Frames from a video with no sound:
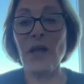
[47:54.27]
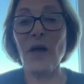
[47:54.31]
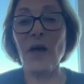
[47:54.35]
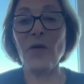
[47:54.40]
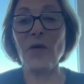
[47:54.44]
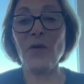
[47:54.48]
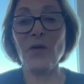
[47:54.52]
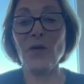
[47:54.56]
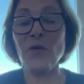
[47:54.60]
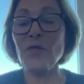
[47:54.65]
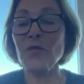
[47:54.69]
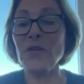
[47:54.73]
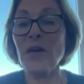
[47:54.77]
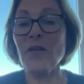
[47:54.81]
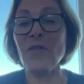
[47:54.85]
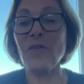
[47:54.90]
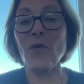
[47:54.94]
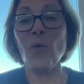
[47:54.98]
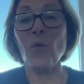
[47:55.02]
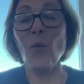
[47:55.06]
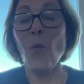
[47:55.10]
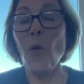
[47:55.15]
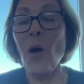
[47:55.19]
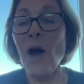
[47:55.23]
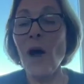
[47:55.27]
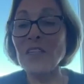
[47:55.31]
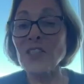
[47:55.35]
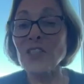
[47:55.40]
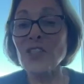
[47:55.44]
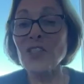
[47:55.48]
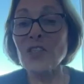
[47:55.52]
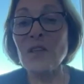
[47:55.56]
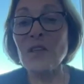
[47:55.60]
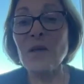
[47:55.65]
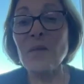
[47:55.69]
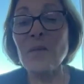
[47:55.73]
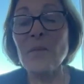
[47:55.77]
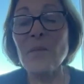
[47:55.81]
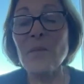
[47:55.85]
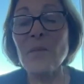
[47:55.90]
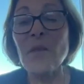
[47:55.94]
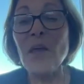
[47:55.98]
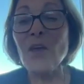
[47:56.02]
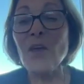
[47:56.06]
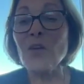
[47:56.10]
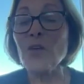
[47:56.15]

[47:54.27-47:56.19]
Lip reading: out. You've never watched them.